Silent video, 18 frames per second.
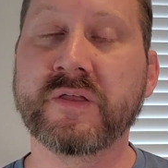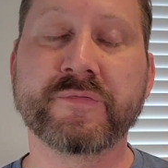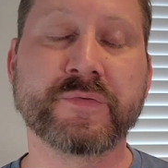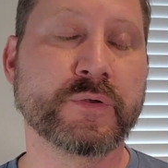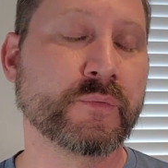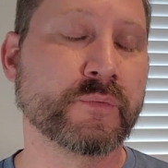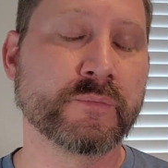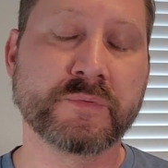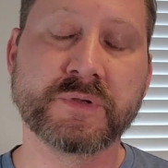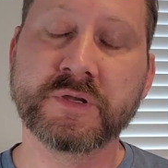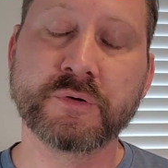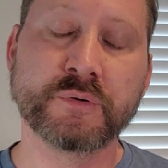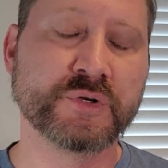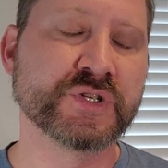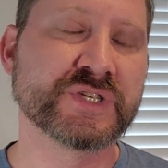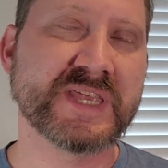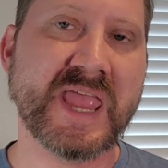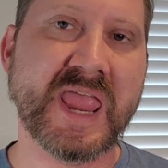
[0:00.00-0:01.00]
If you
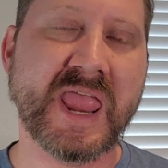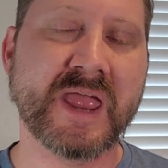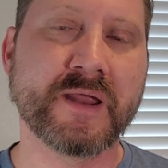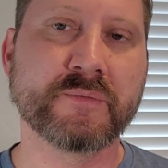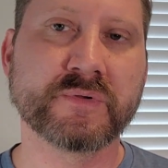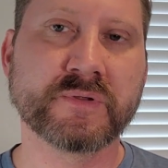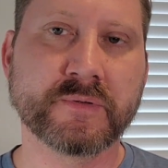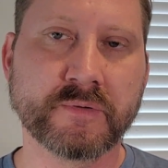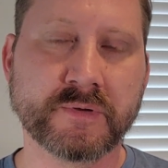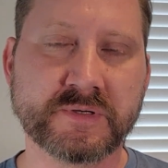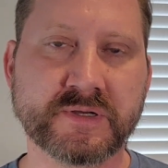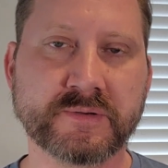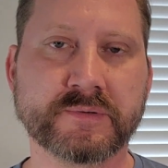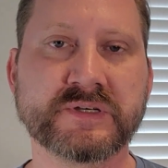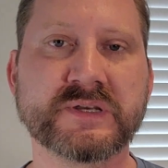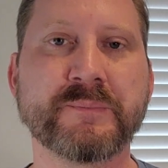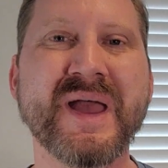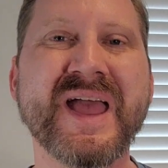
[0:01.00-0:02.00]
just can't
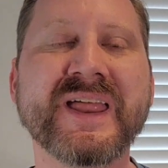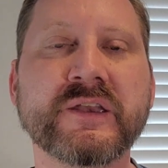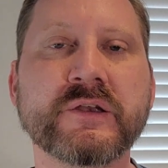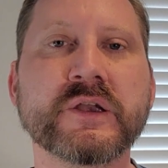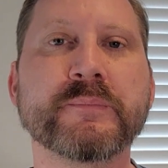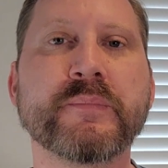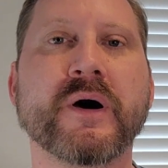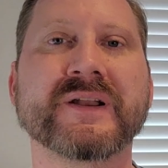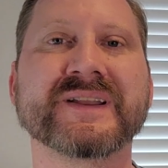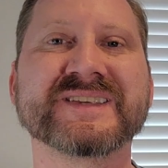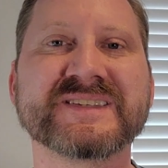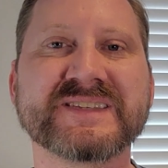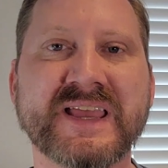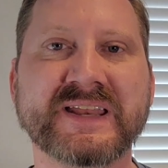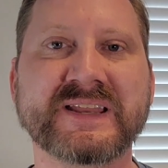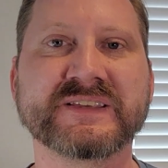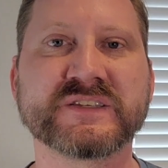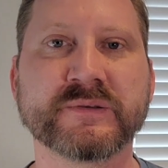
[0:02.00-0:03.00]
depend upon a
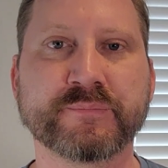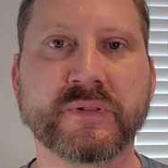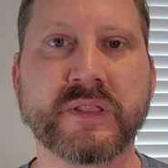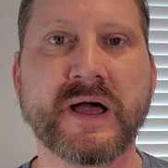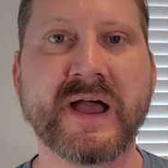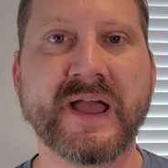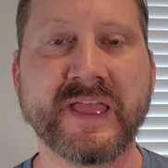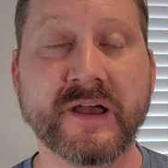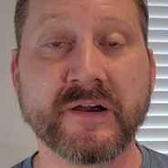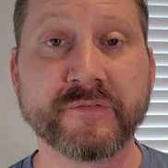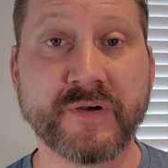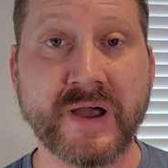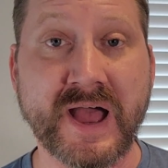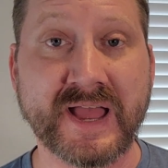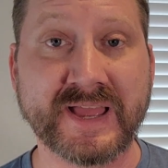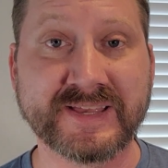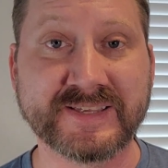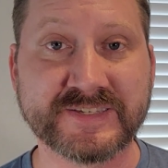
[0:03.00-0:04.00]
steady supply of
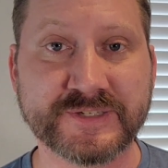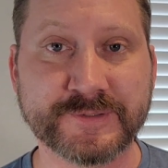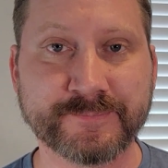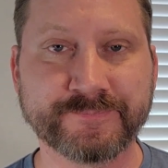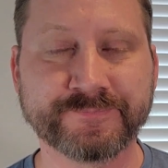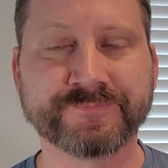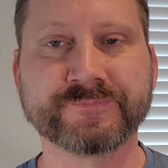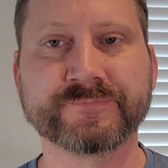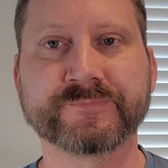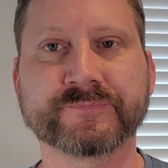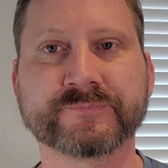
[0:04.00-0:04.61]
ice.